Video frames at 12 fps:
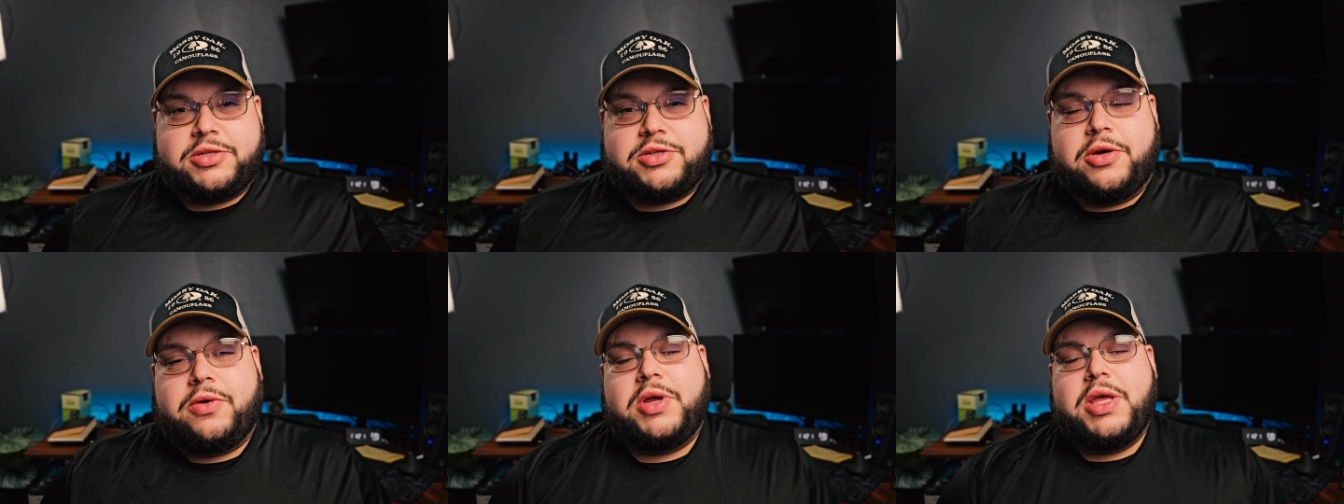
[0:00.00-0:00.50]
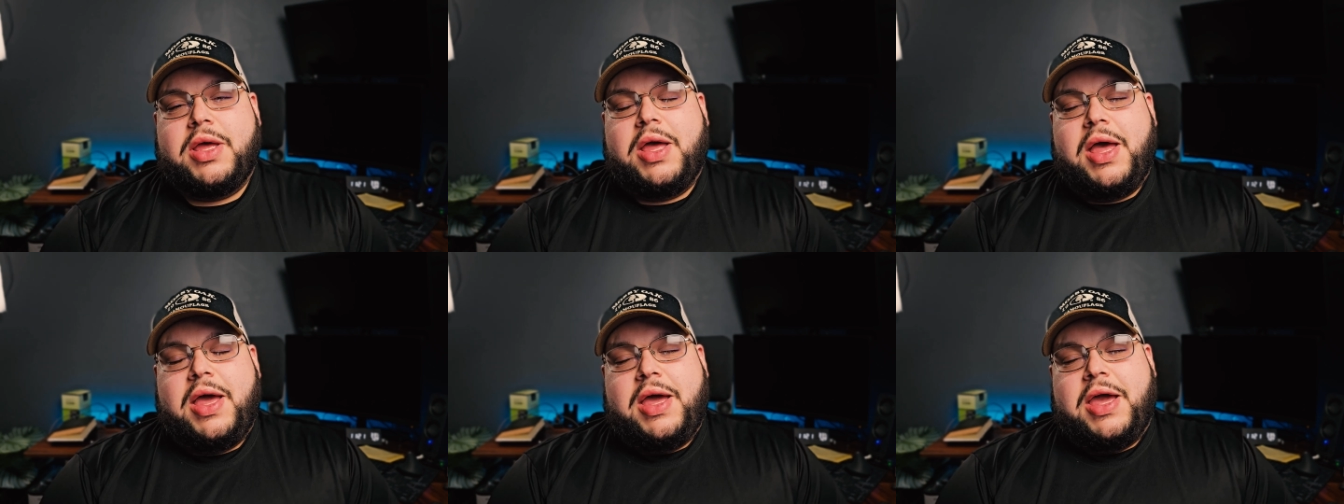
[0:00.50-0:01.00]
So
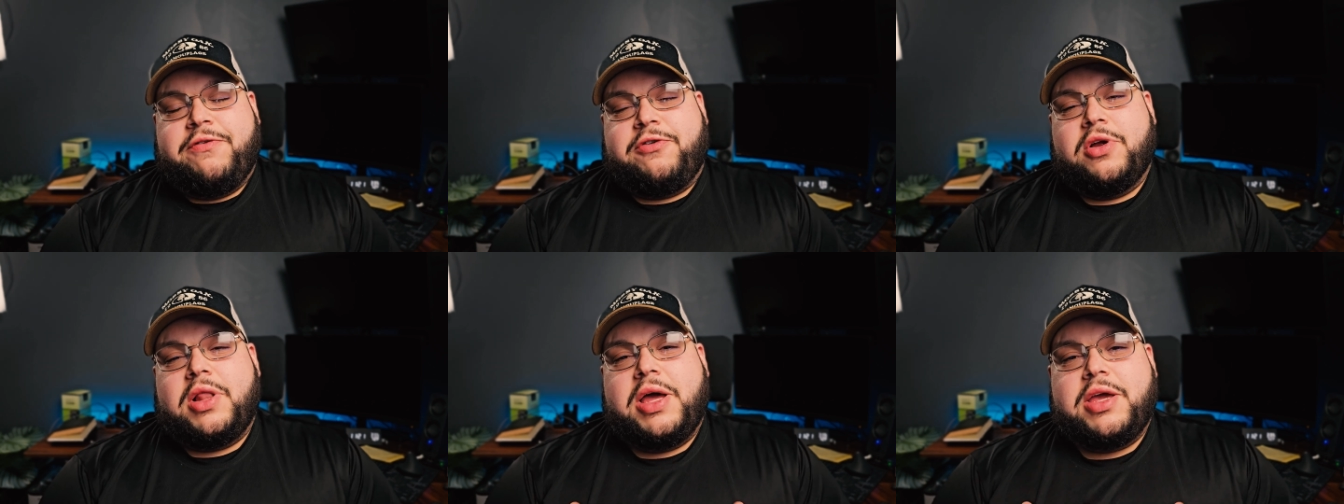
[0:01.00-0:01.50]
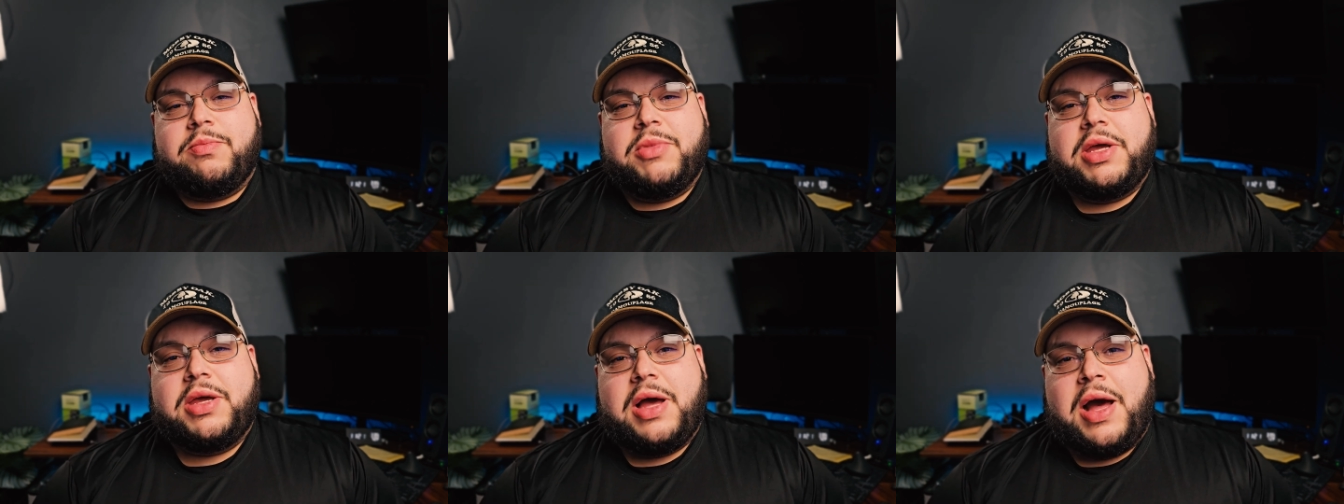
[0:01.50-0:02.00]
if you're like
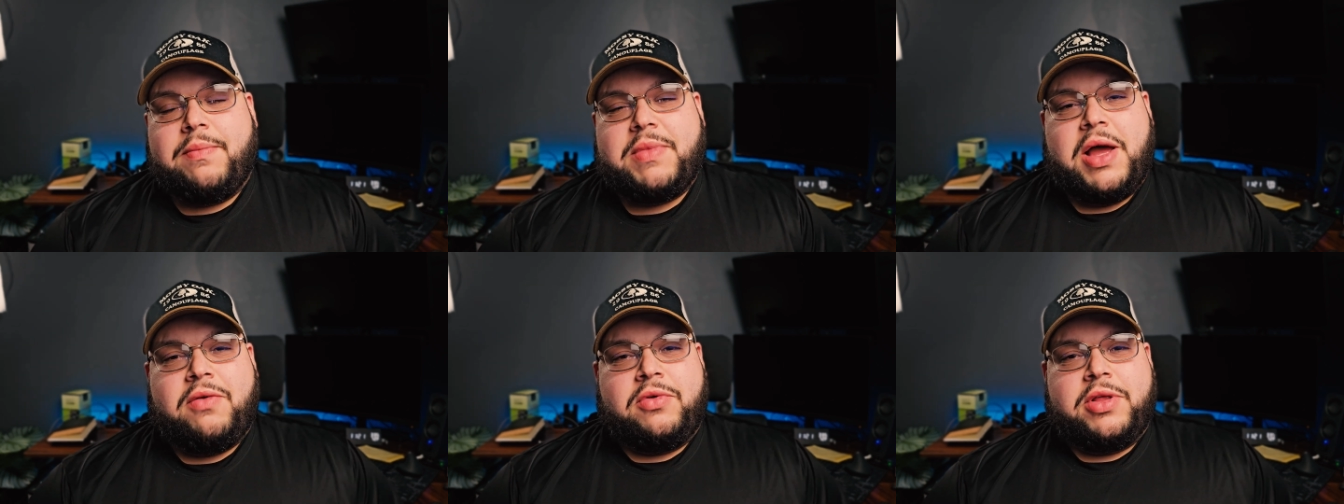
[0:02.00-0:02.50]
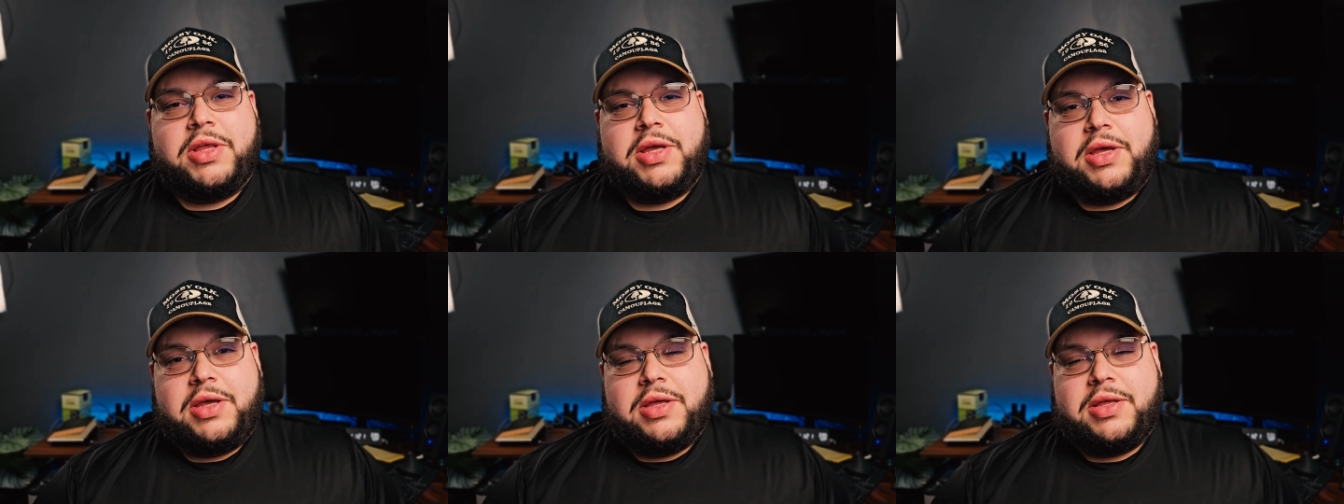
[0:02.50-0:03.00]
me, I'm not
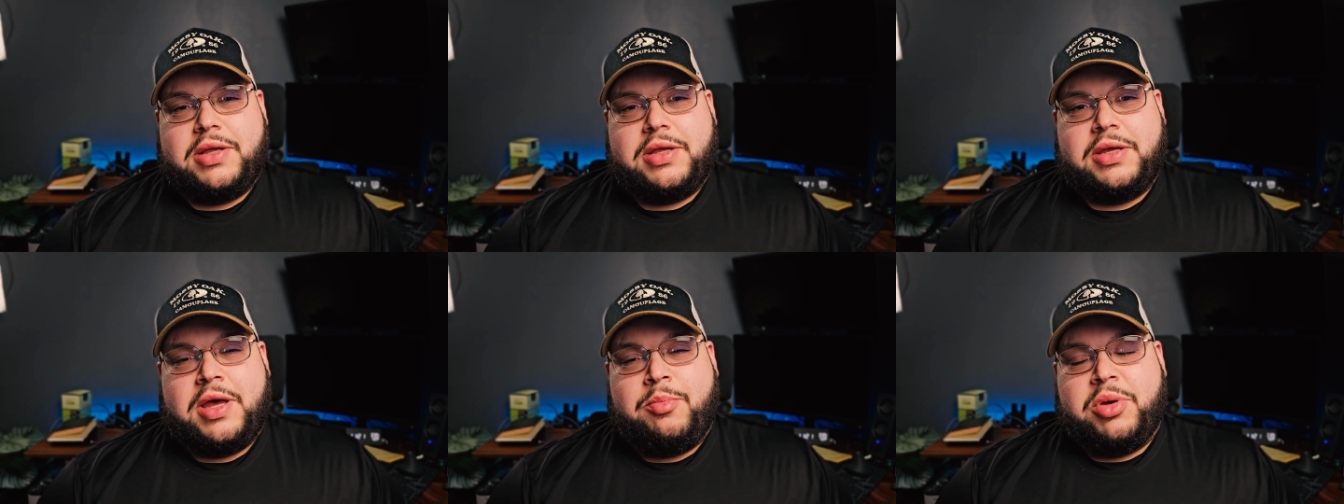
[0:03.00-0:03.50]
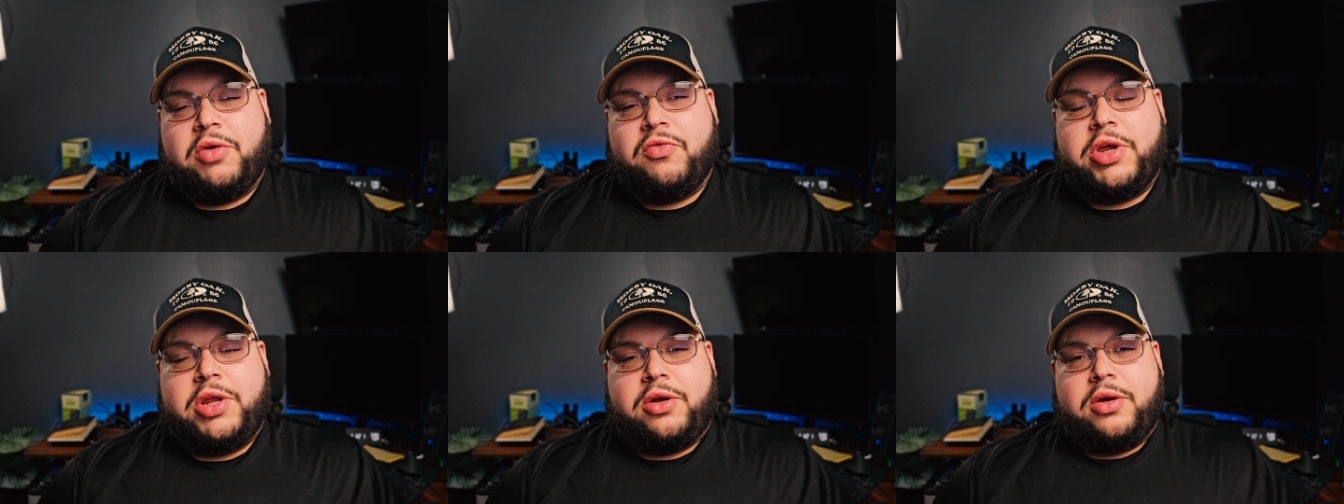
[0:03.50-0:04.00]
really a big
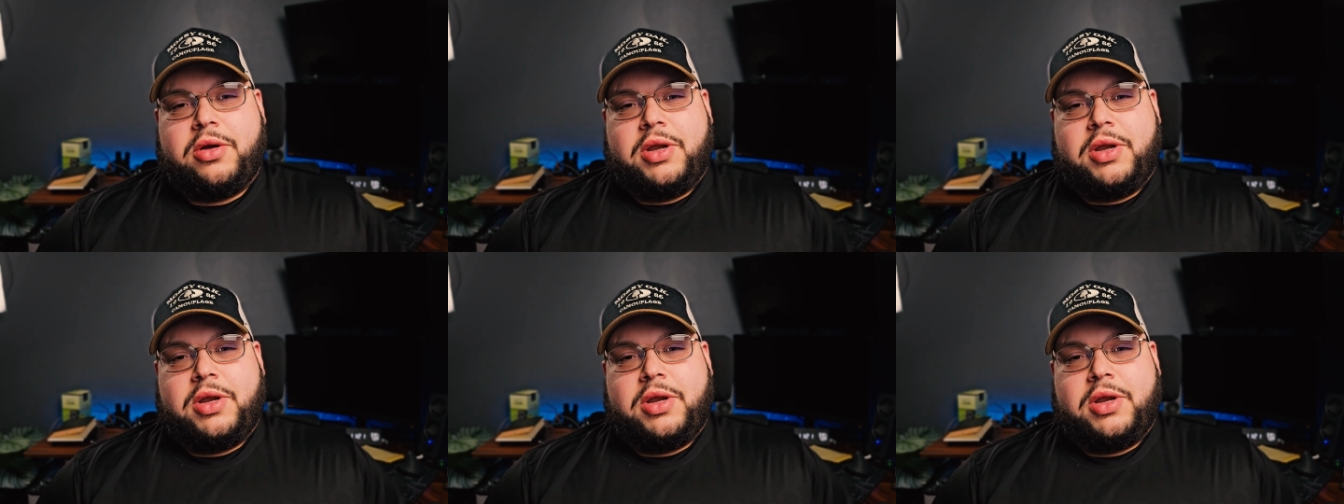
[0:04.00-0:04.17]
reader.